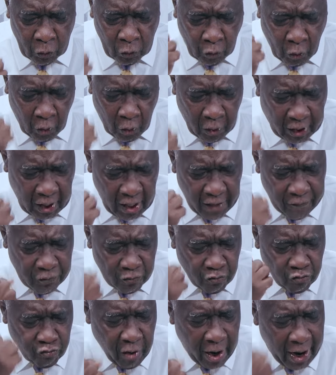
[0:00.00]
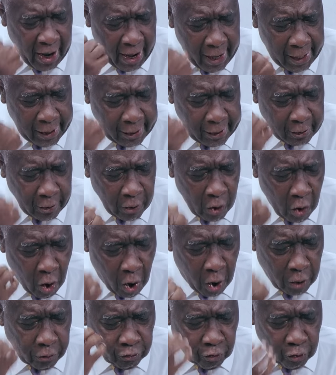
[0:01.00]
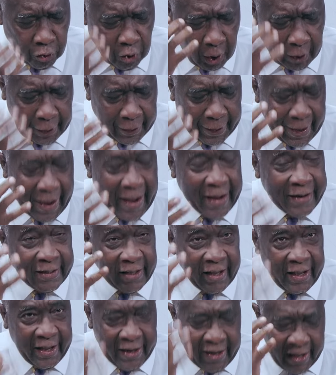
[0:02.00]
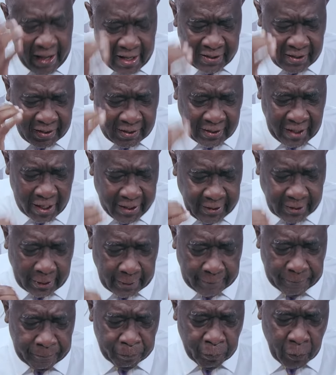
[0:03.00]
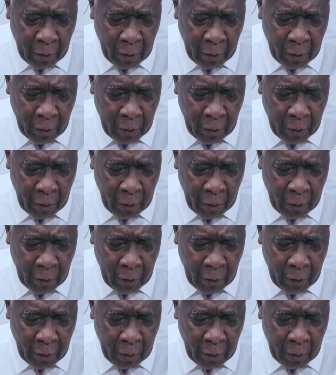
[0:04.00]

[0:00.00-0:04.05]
to give rain unto your land in his season,